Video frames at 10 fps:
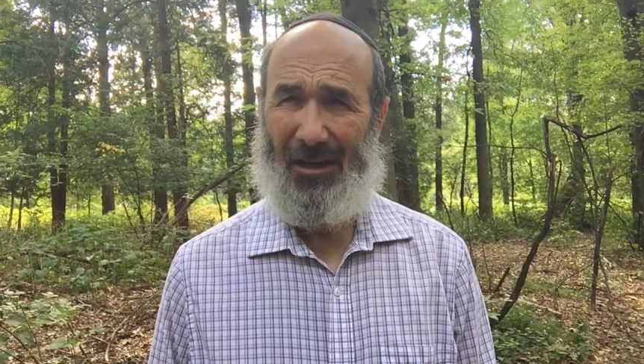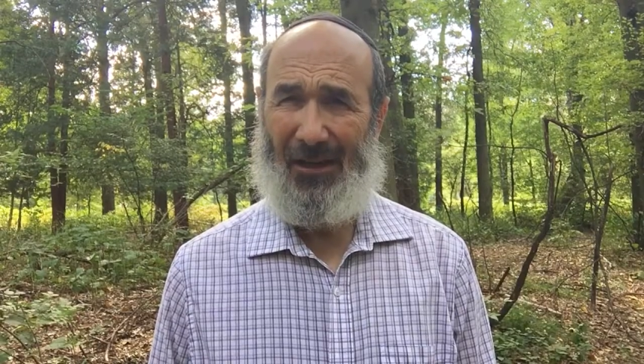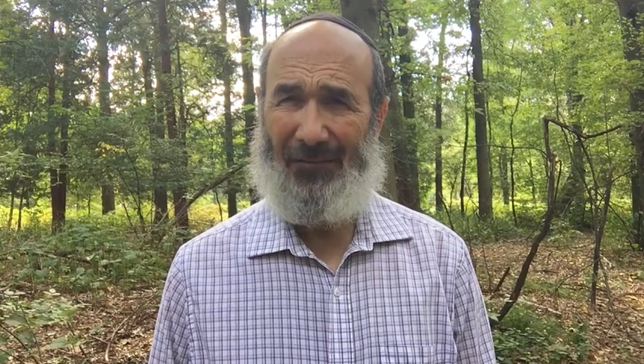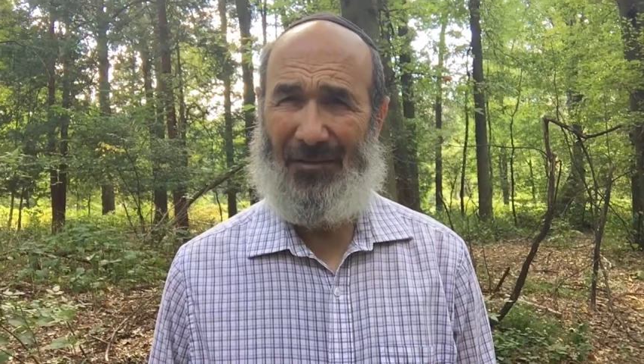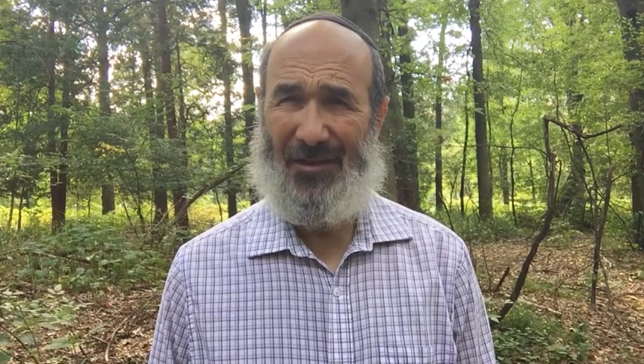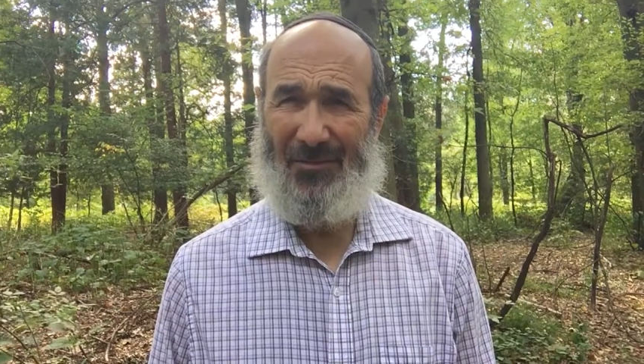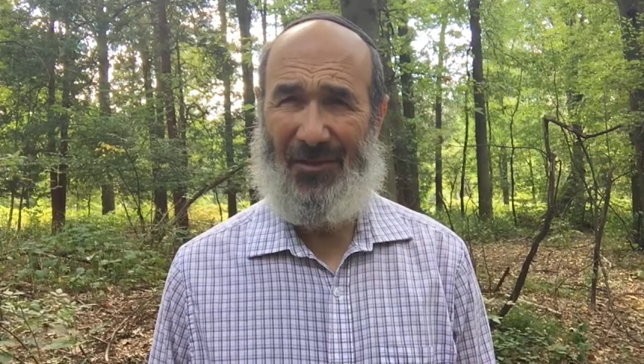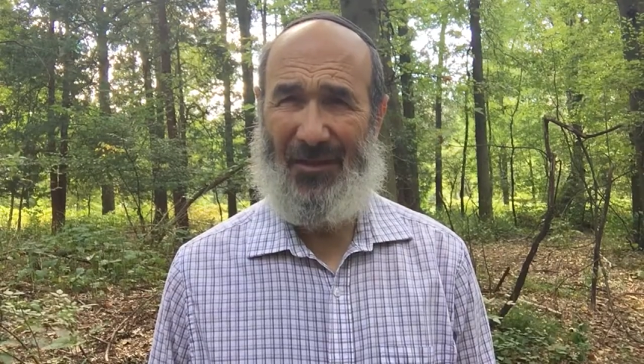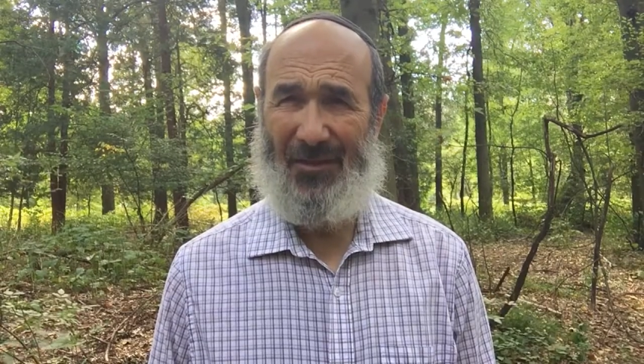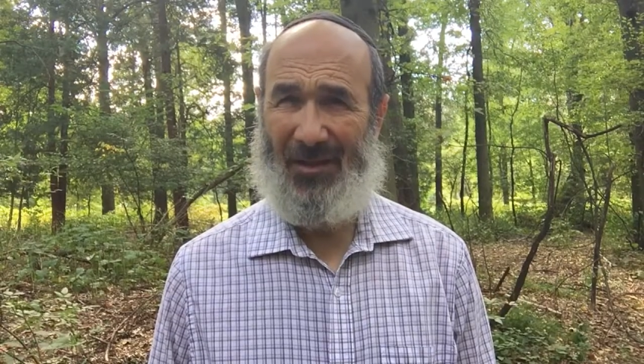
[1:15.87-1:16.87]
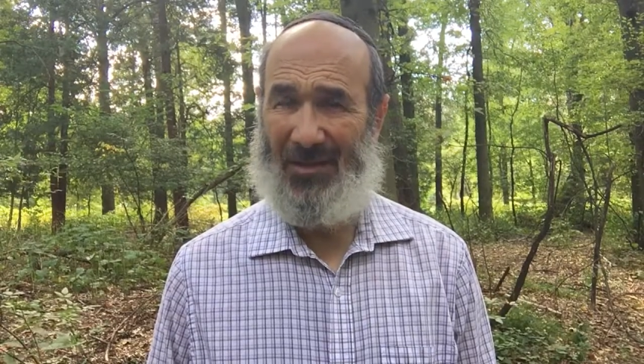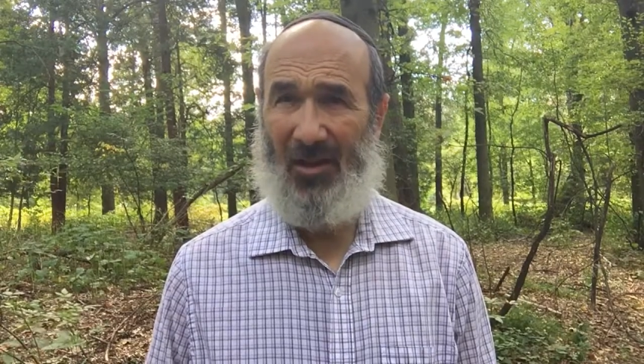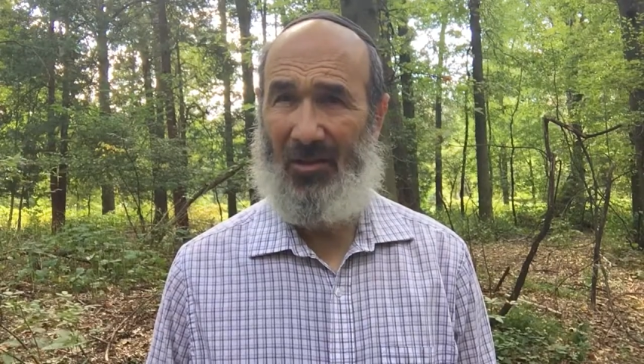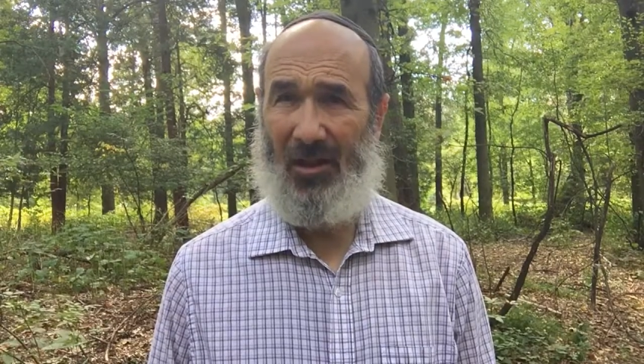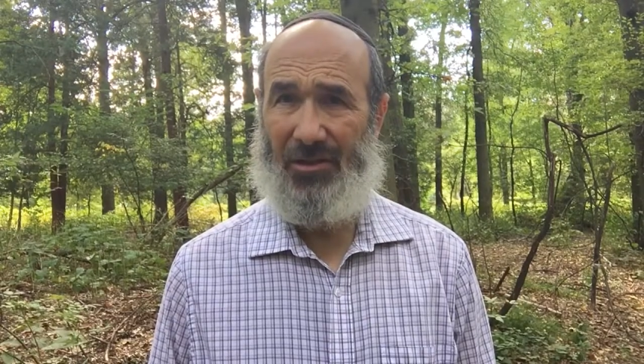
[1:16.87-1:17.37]
of something that's
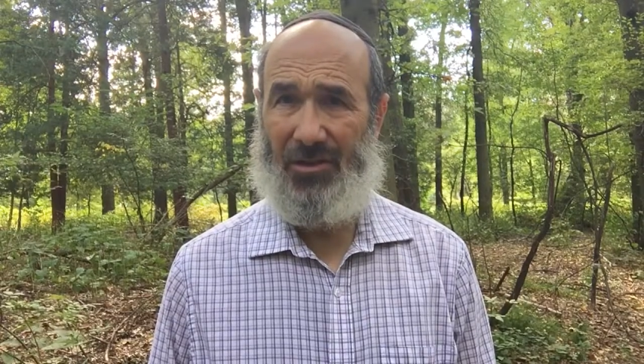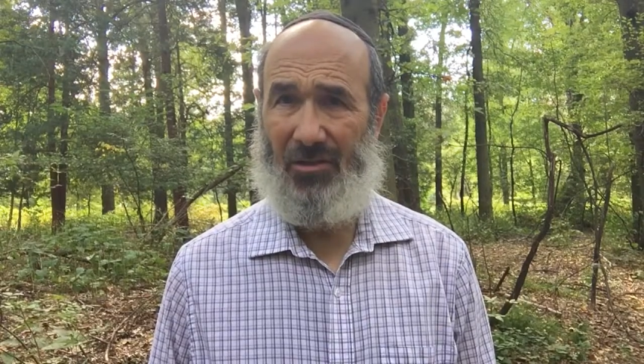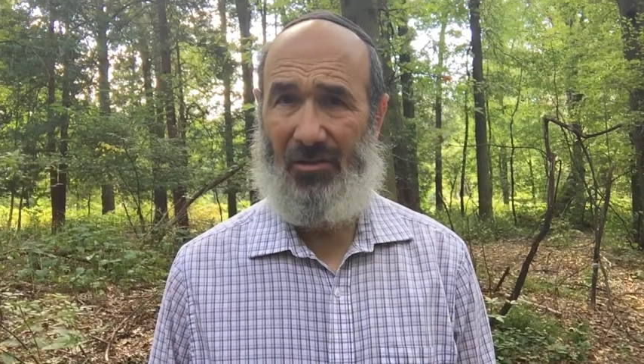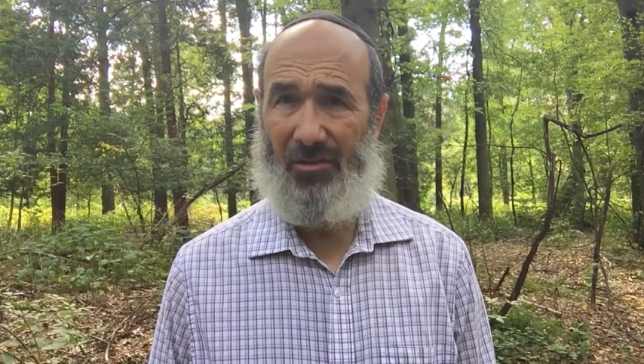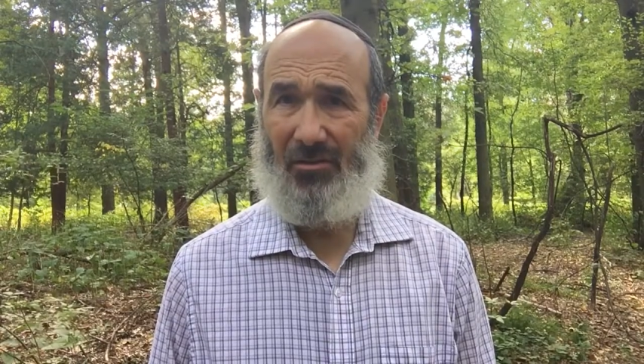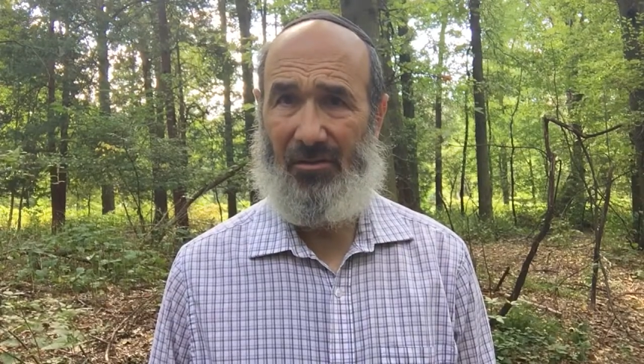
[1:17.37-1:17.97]
not logical,